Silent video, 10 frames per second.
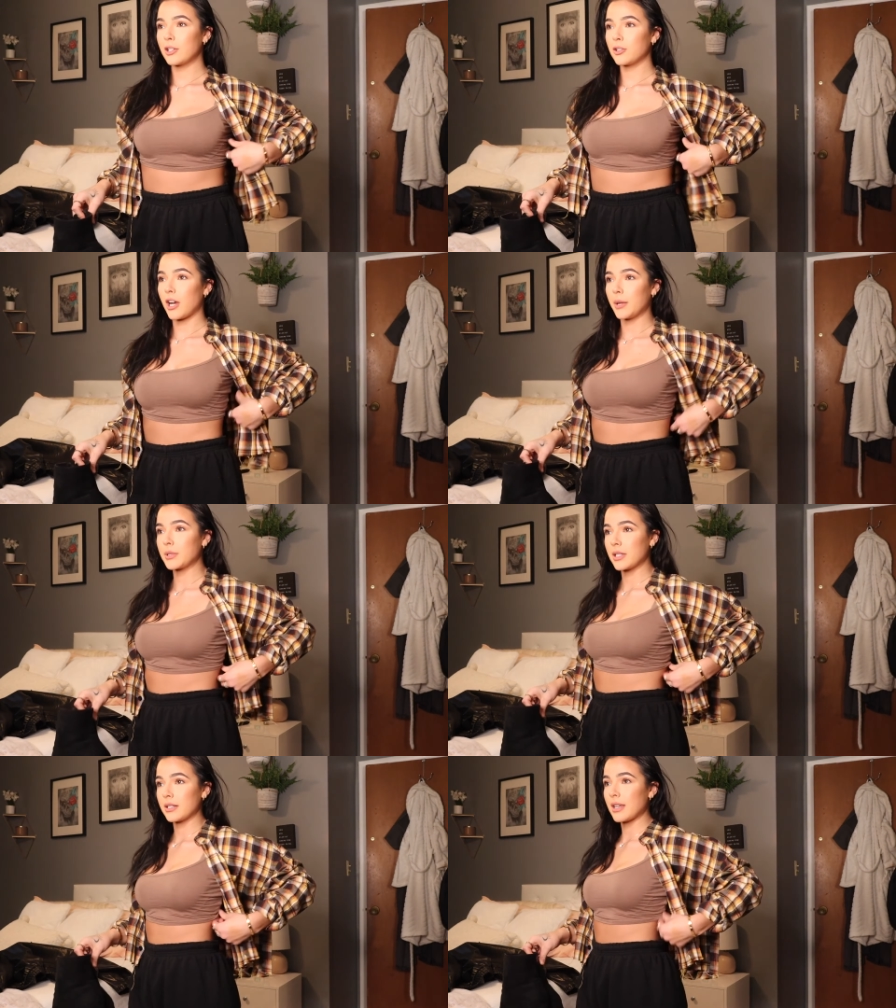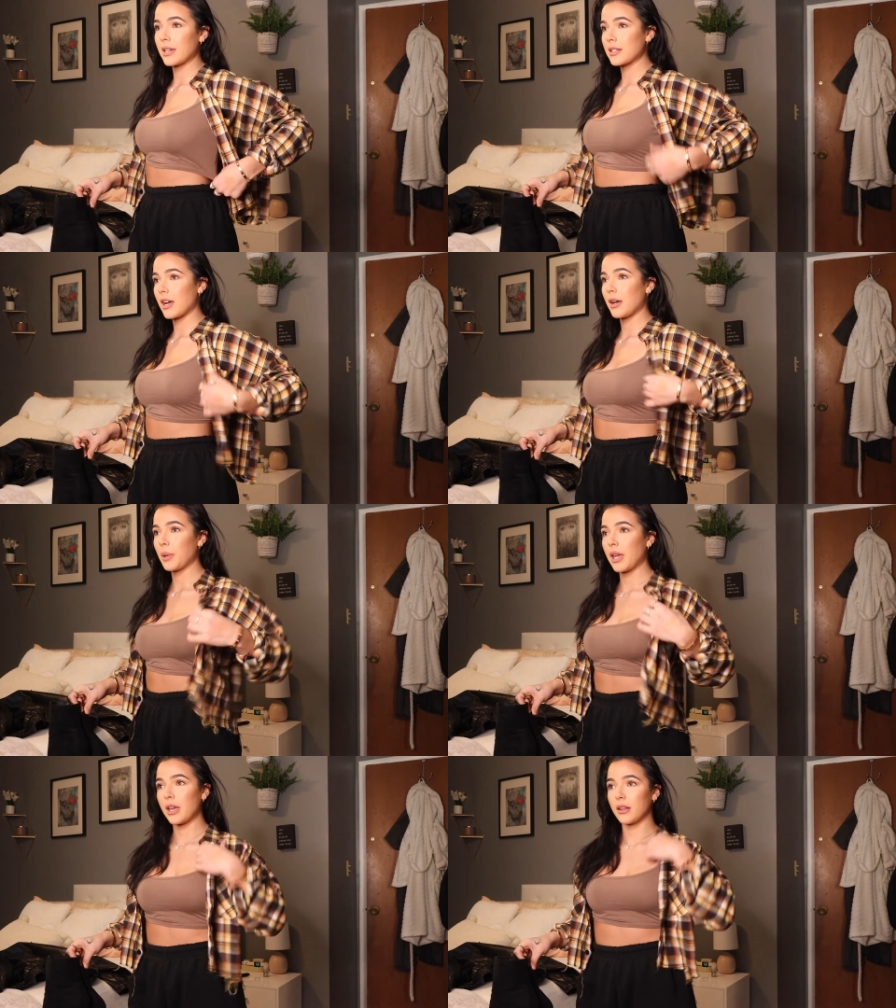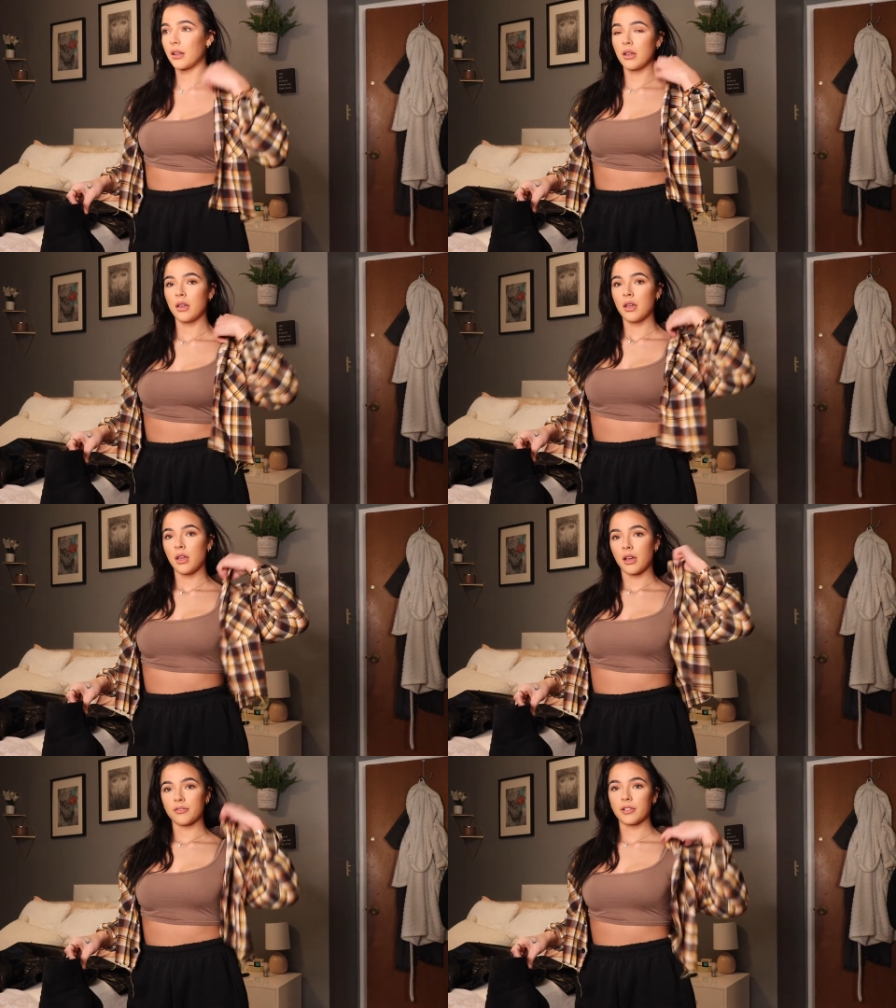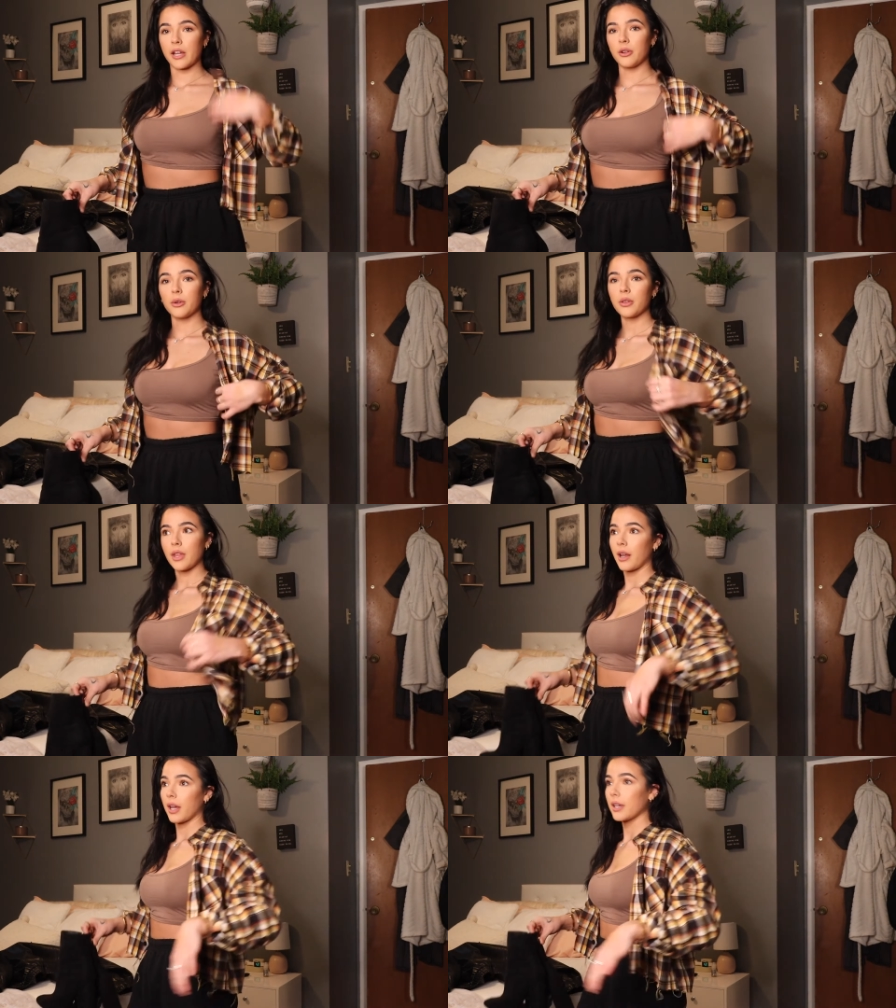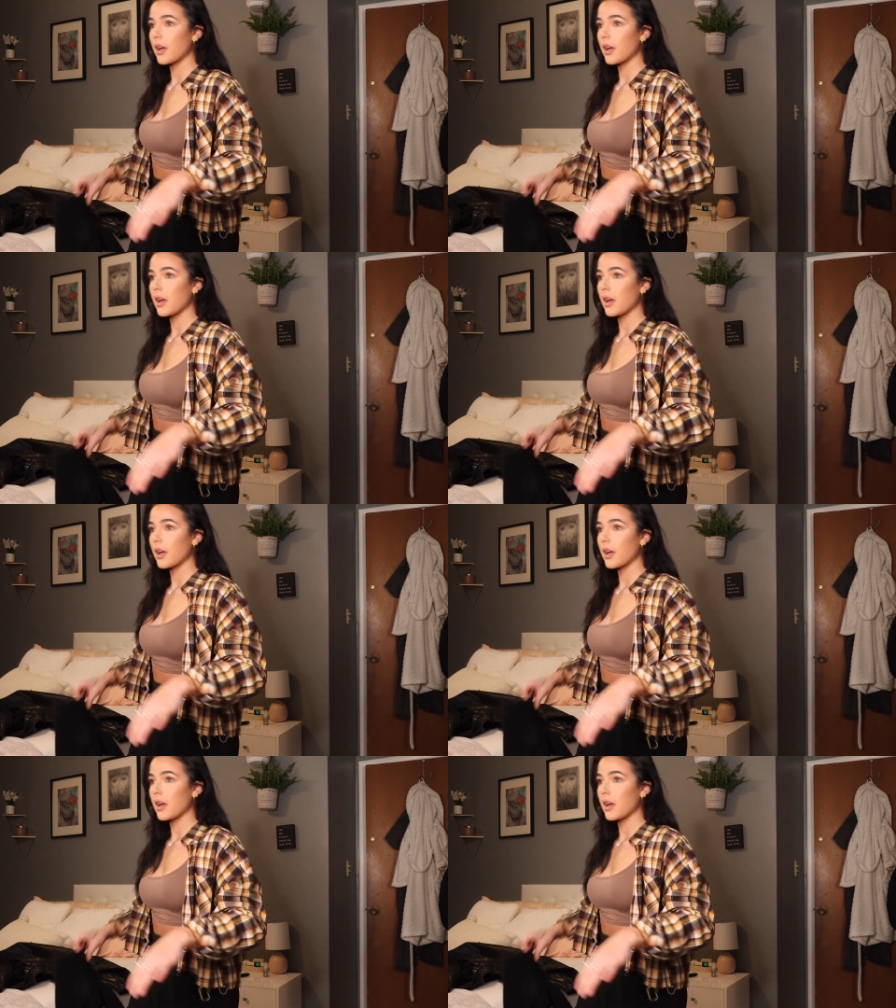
cropped tank top and a flannel that I